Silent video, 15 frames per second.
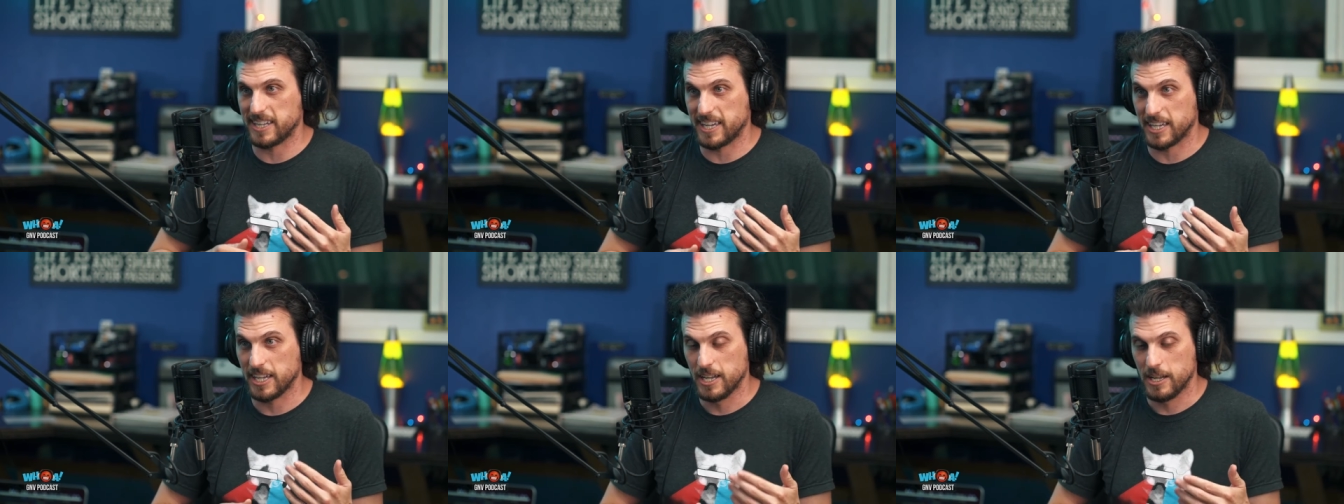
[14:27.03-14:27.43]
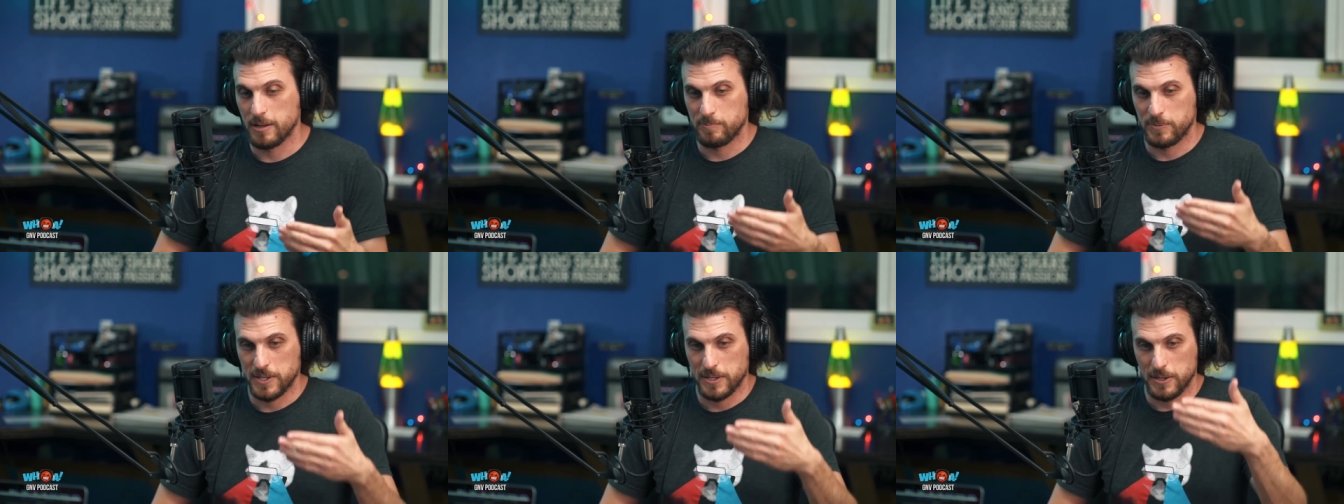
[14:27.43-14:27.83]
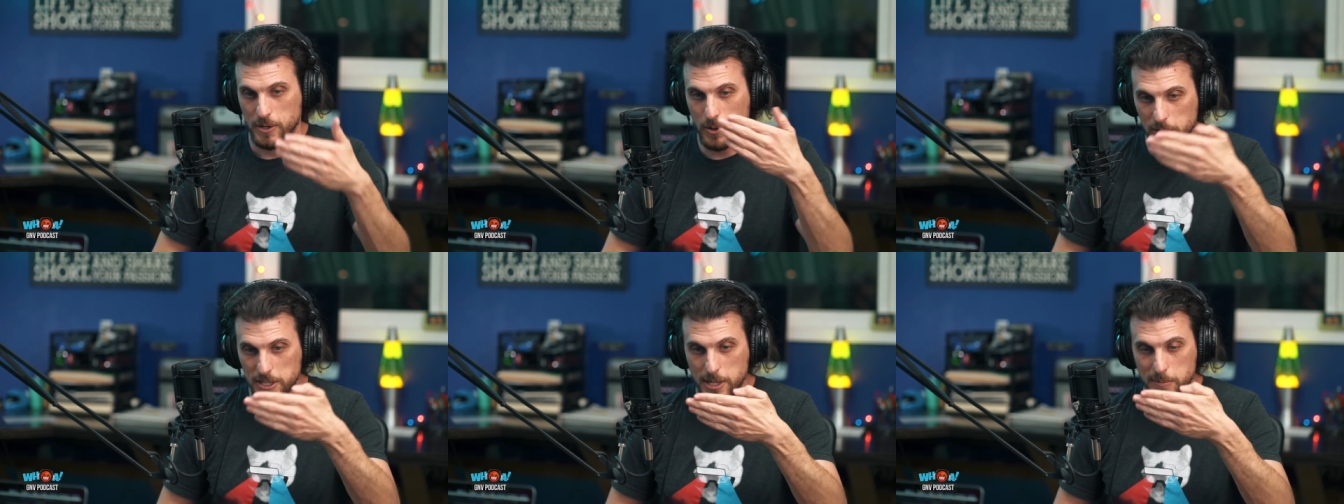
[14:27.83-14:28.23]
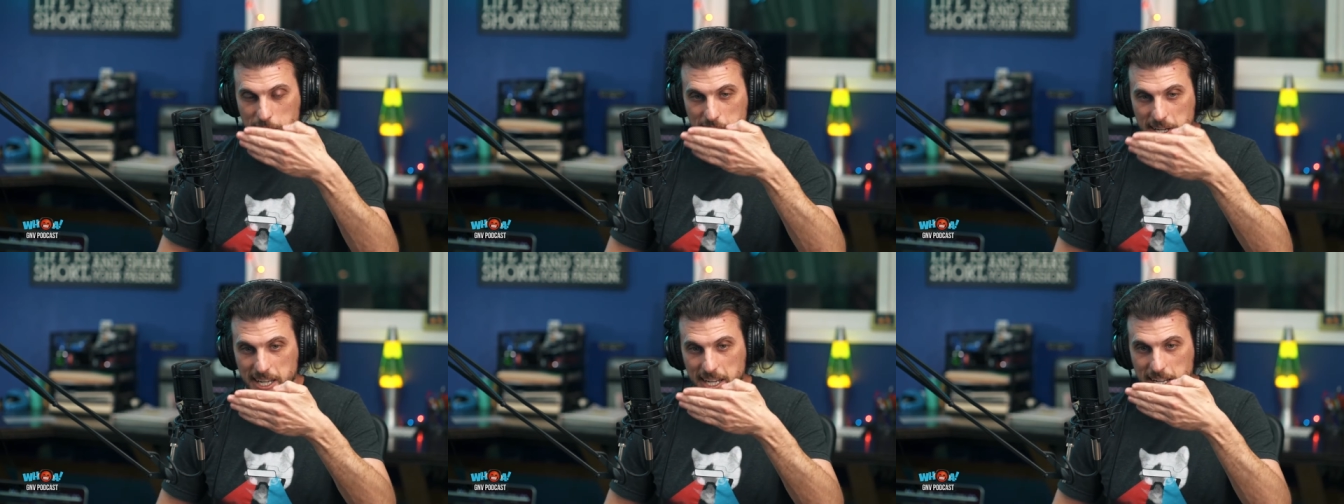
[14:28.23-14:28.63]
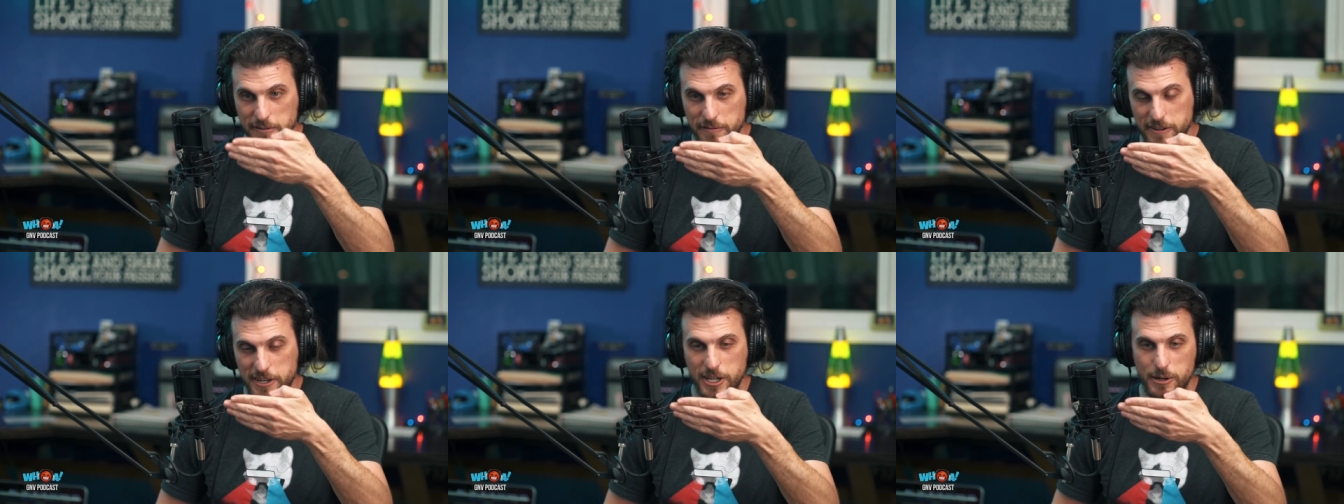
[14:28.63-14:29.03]
Like hold up your hand in
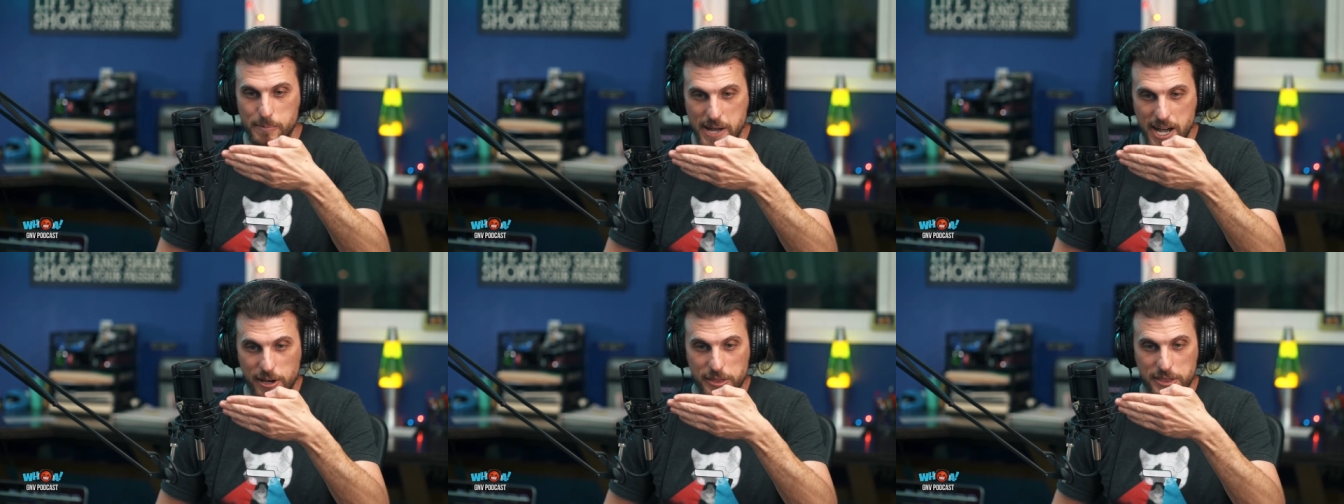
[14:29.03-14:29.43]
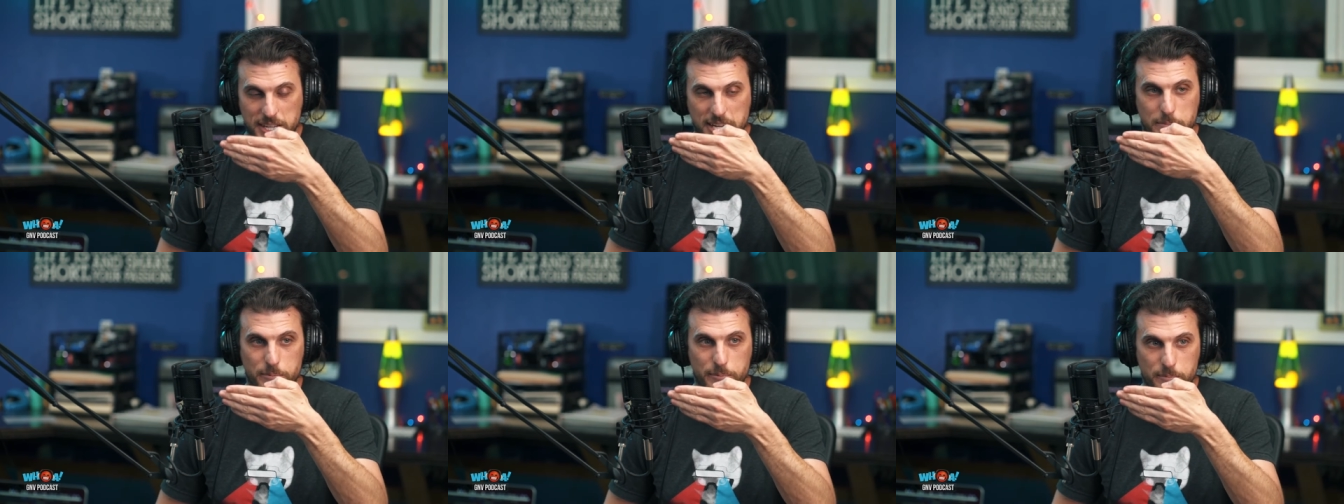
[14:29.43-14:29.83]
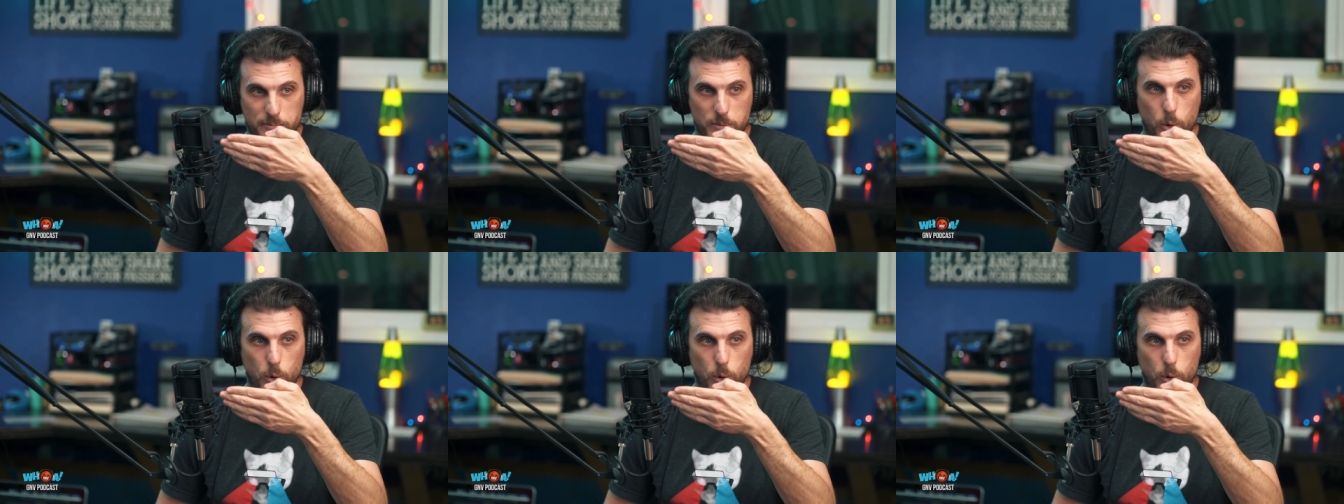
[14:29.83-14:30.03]
front of your mouth and